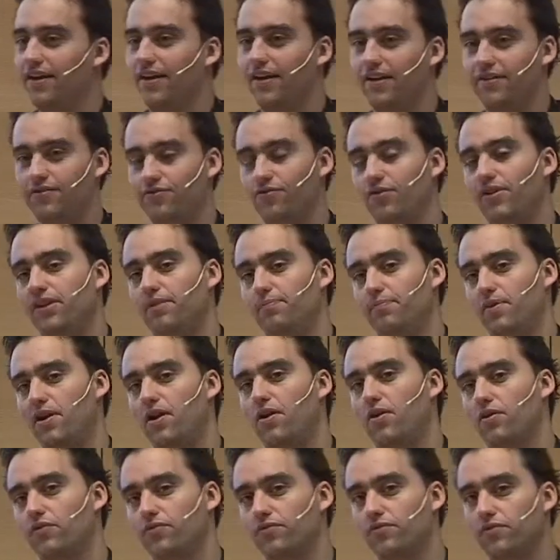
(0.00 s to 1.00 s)
it's really
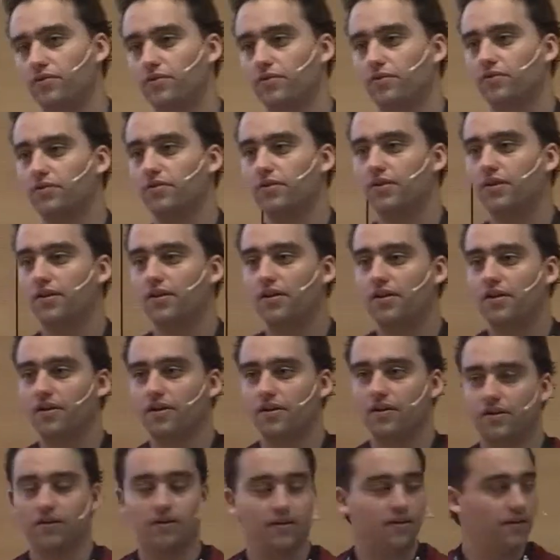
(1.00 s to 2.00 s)
powerful,
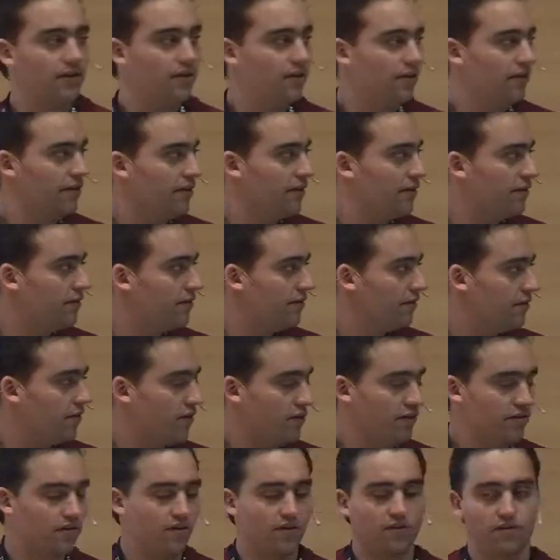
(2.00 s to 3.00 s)
uh,
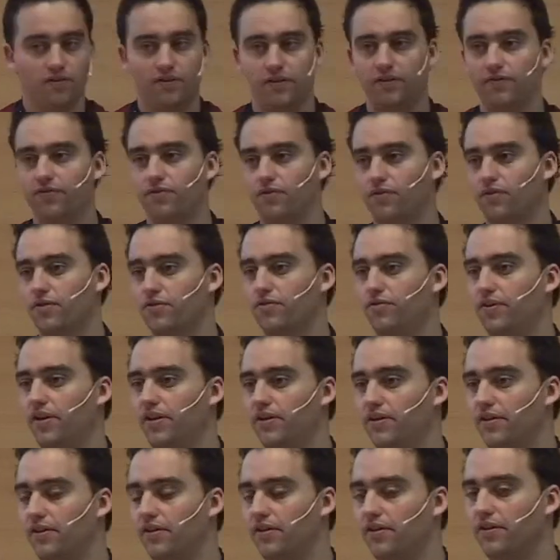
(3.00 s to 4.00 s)
not only for
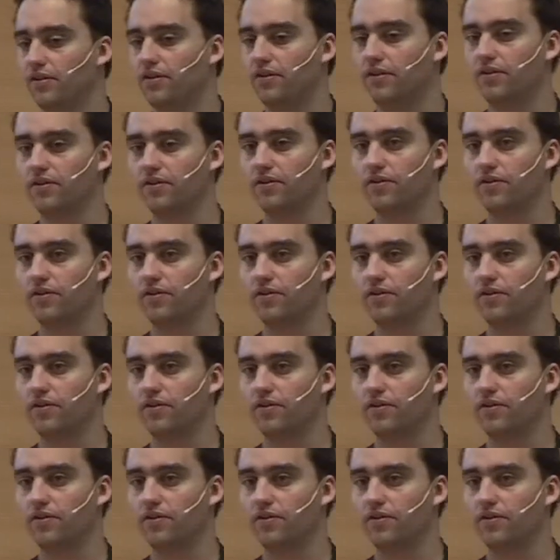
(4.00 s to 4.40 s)
creating,